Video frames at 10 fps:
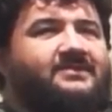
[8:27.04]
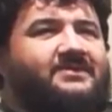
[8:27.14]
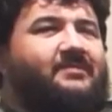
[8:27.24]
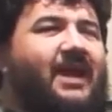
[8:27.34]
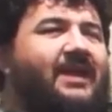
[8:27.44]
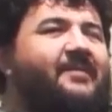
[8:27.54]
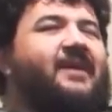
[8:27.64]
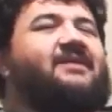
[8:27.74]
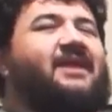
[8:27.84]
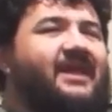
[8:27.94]
Somebody
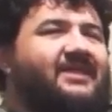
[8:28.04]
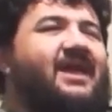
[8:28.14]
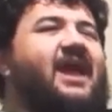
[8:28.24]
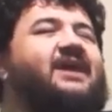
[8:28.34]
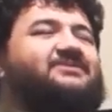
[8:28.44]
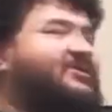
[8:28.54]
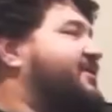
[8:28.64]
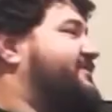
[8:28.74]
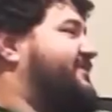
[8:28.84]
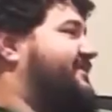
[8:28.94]
about to get their ass
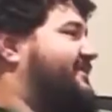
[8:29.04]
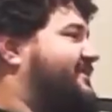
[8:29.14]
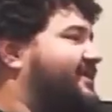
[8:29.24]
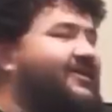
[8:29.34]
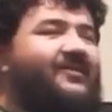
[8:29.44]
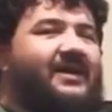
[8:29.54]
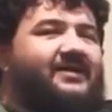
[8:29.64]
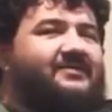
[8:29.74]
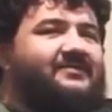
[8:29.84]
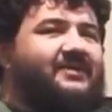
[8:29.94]
whooped. Oh
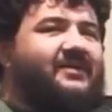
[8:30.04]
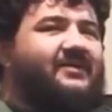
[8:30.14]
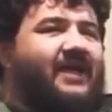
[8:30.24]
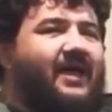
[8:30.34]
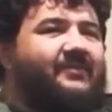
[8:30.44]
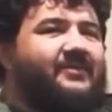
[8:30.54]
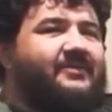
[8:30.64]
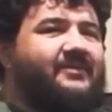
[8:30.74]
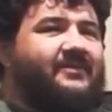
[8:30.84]
wait, it already happened.